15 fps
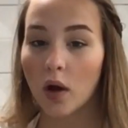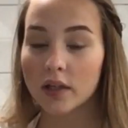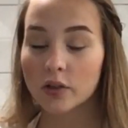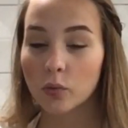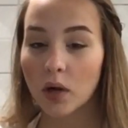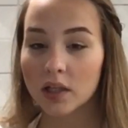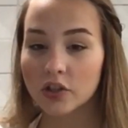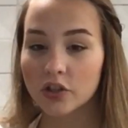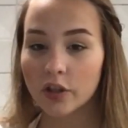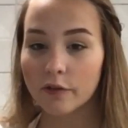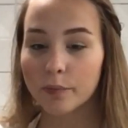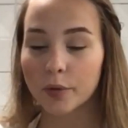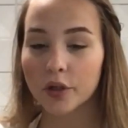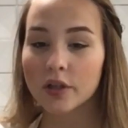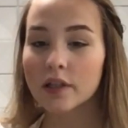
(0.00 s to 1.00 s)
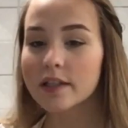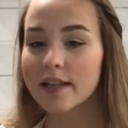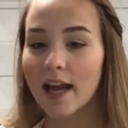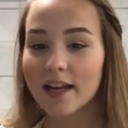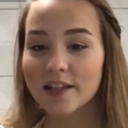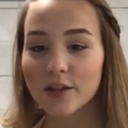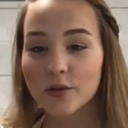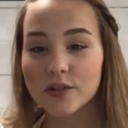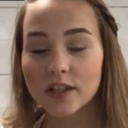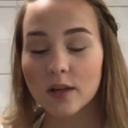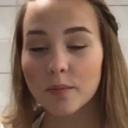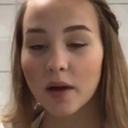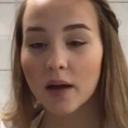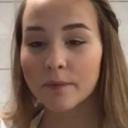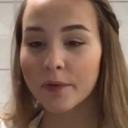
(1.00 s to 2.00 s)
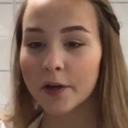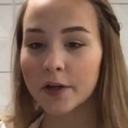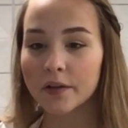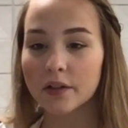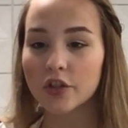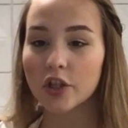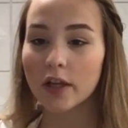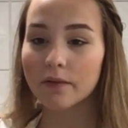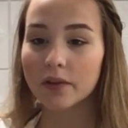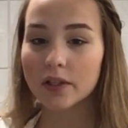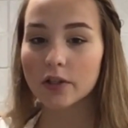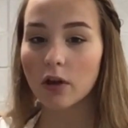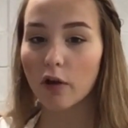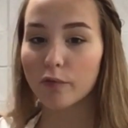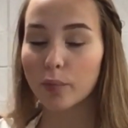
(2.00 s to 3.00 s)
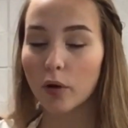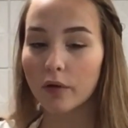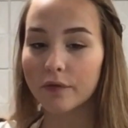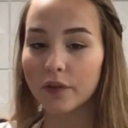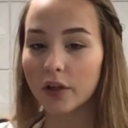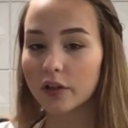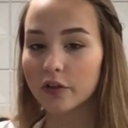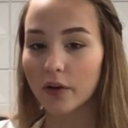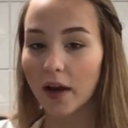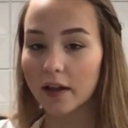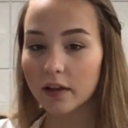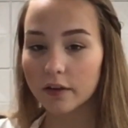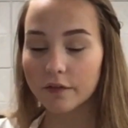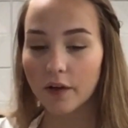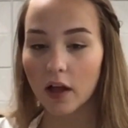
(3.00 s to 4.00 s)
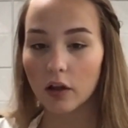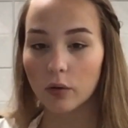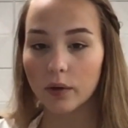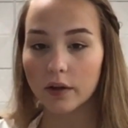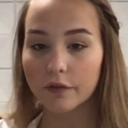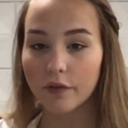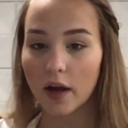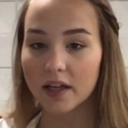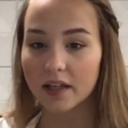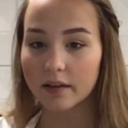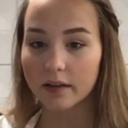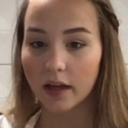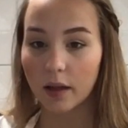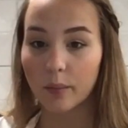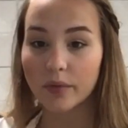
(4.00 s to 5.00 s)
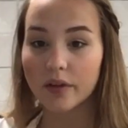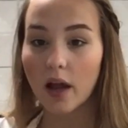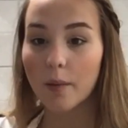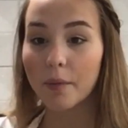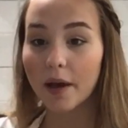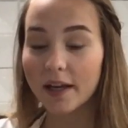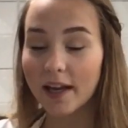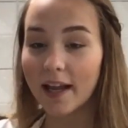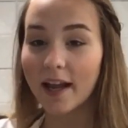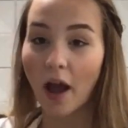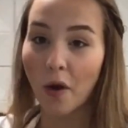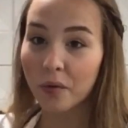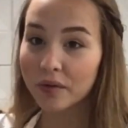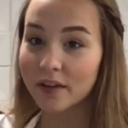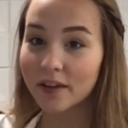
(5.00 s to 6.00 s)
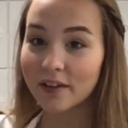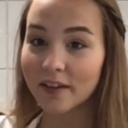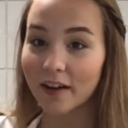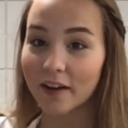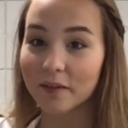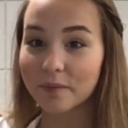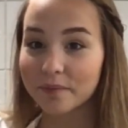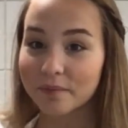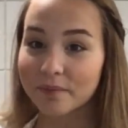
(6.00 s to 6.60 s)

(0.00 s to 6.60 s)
Want to watch stuff burn? SADD is hosting a bonfire at the JV softball field directly following Friday's game. Stop by and hang out. See you there.